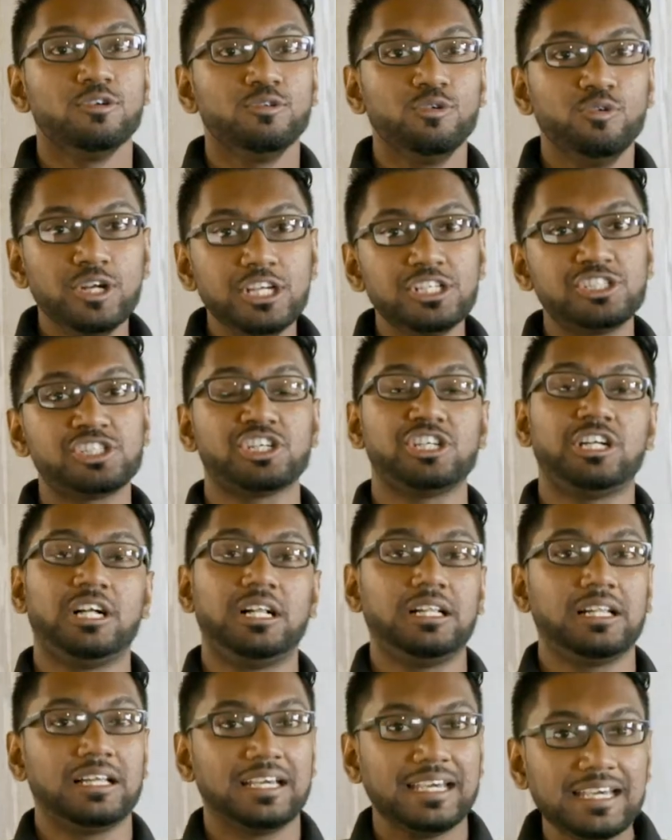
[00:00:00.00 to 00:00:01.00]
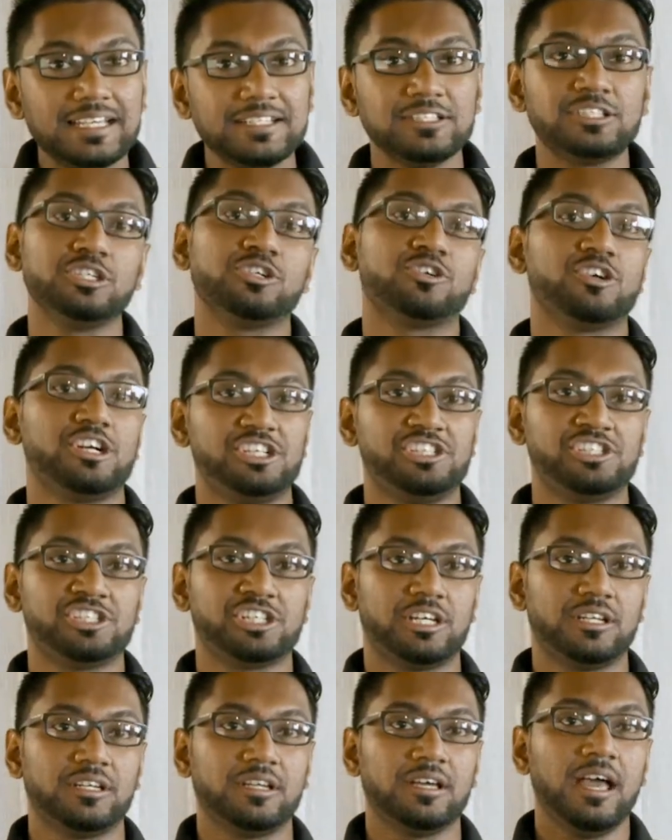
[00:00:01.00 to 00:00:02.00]
regional
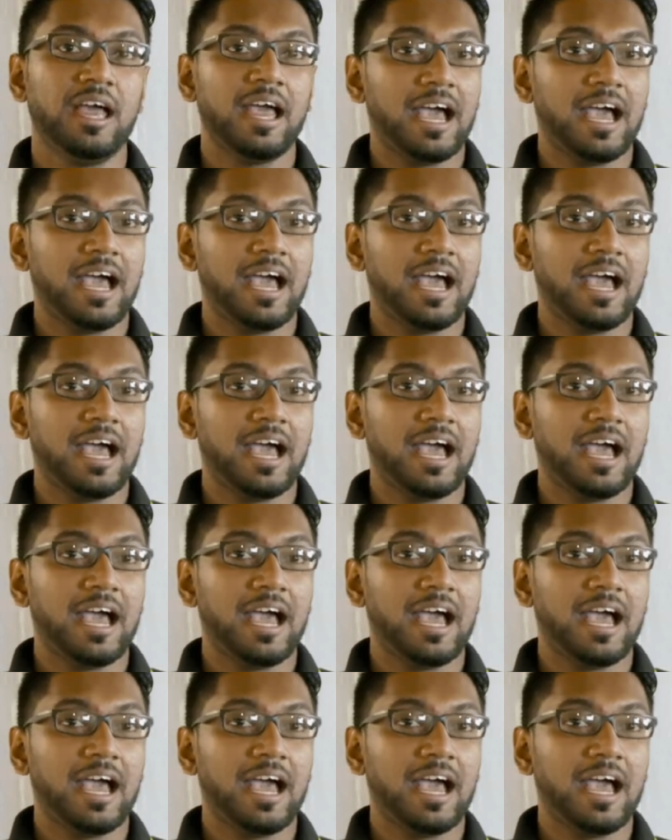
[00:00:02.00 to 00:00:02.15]
integration.